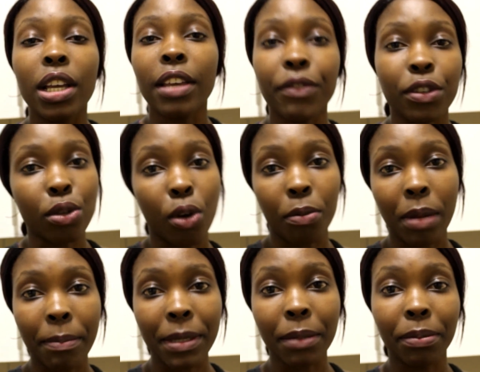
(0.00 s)
if you saw
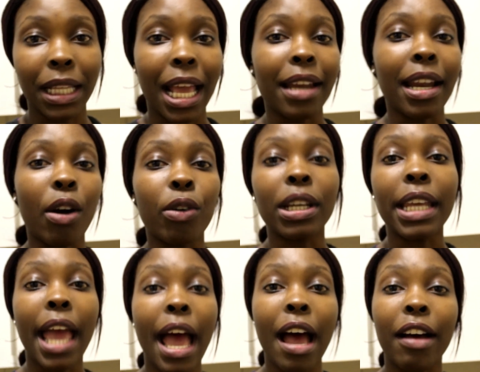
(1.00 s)
my meal plan, I
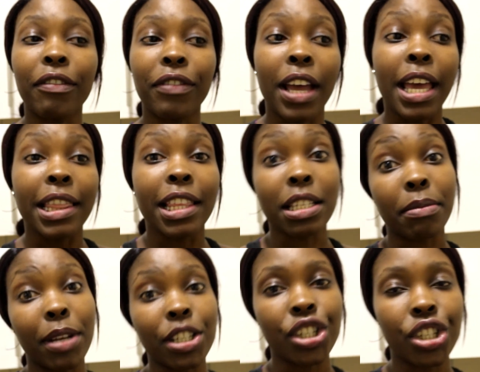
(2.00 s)
only have this
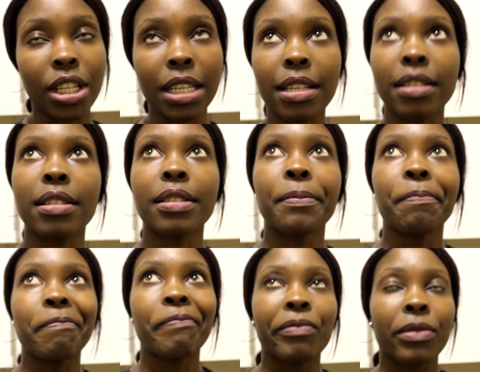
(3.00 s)
much cheese
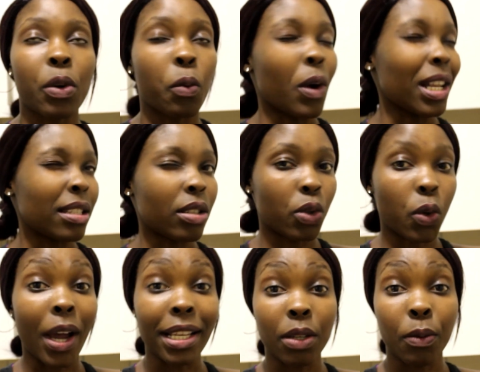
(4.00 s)
once or
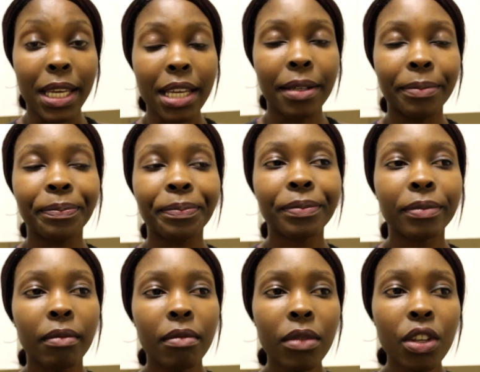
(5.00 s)
twice a week.
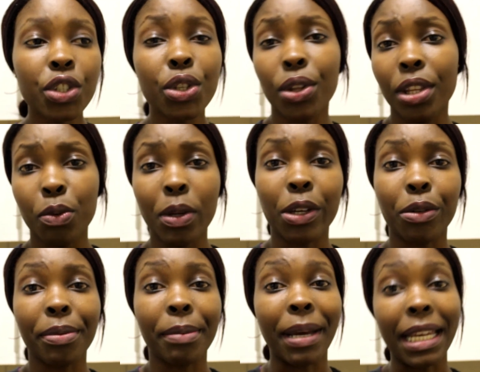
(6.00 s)
So this week
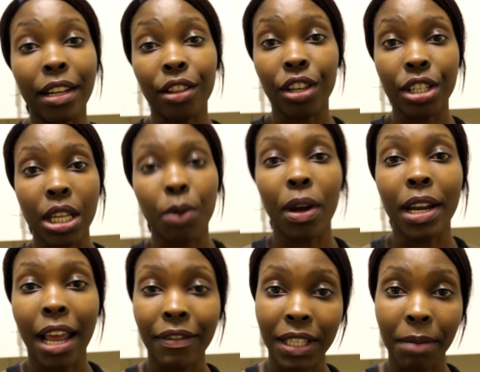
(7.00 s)
it will be Monday and Thursday where
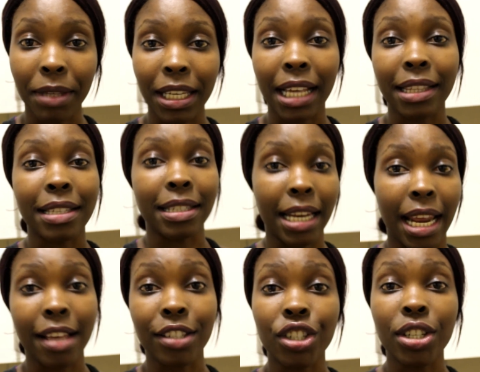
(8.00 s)
I'd have something like this that
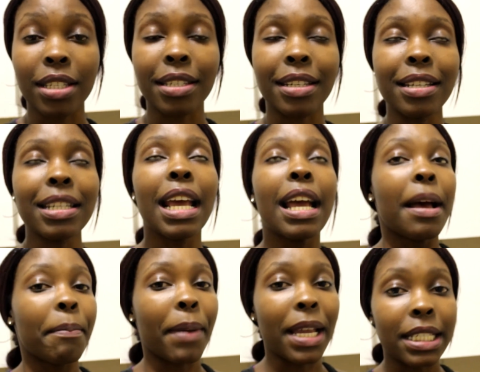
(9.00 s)
has cheese in it.
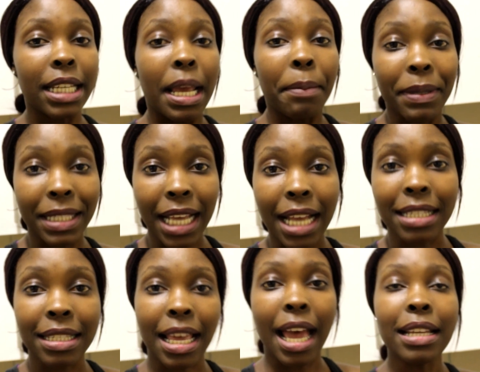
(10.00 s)
But
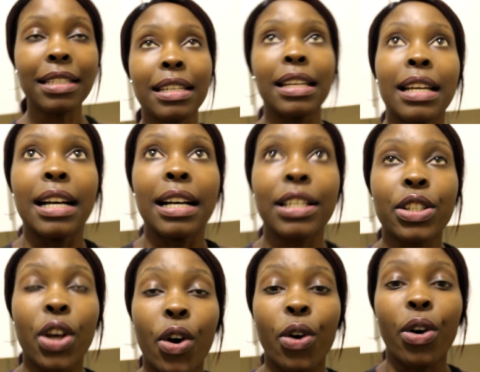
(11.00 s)
besides that,
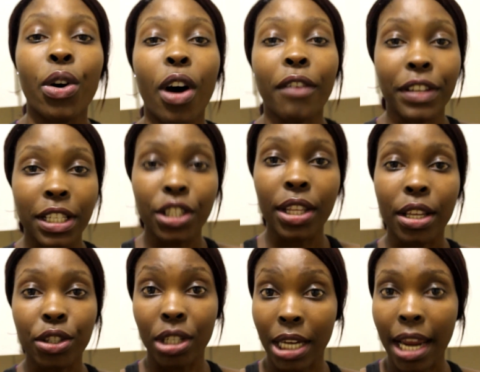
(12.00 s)
so obviously
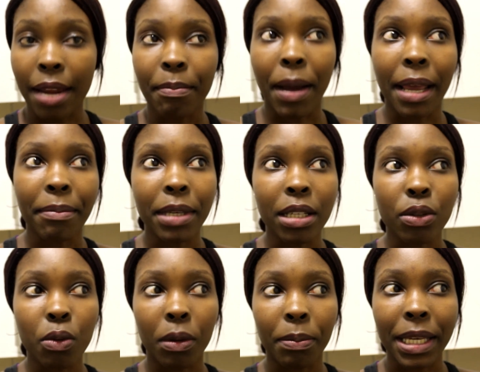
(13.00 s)
then today my
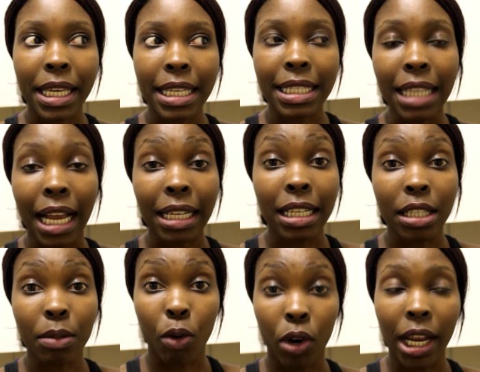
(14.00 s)
meals will be slightly
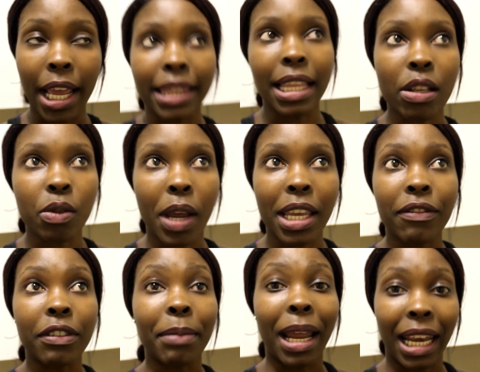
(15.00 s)
smaller, and that's why
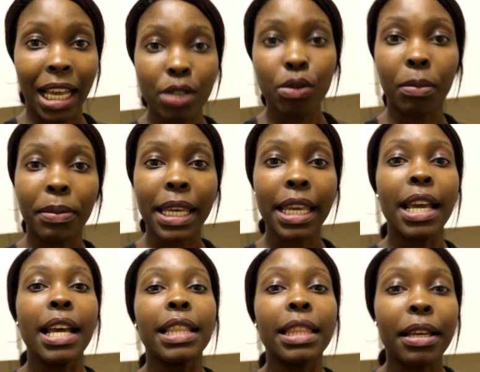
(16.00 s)
even my lunch will be,
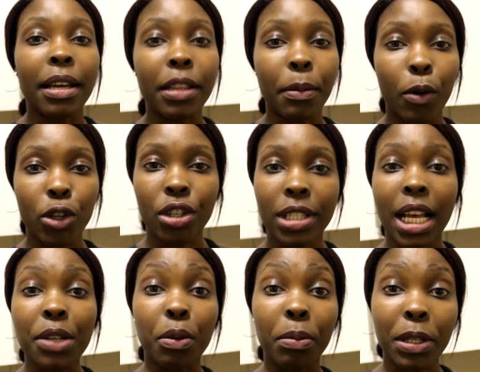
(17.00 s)
the portion
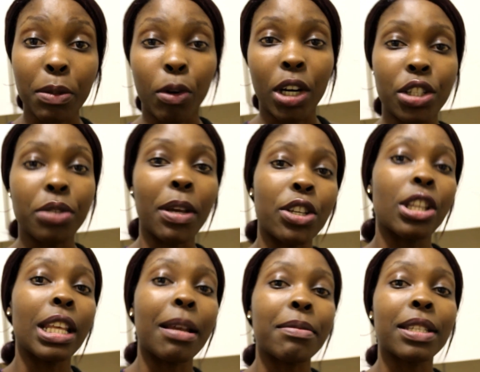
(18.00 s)
size will be smaller, to make
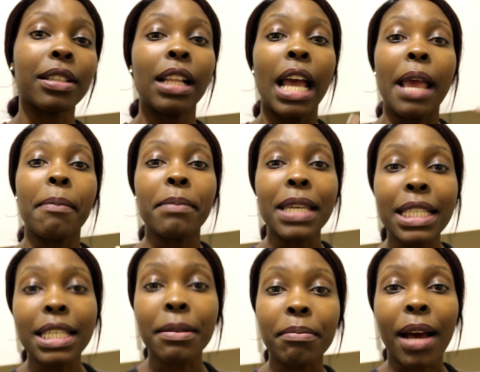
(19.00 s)
sure that I'm still
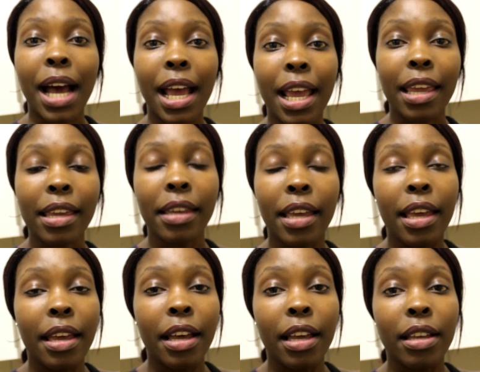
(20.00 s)
meeting my
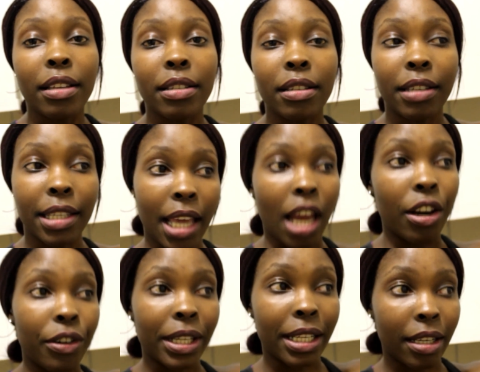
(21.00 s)

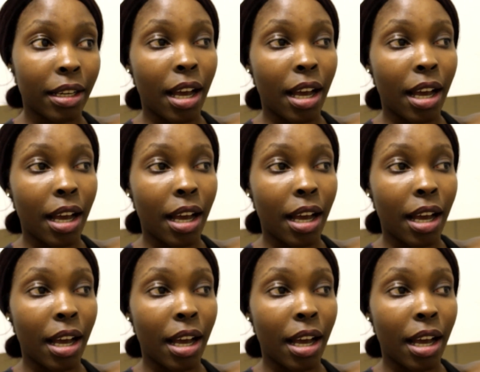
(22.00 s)
caloric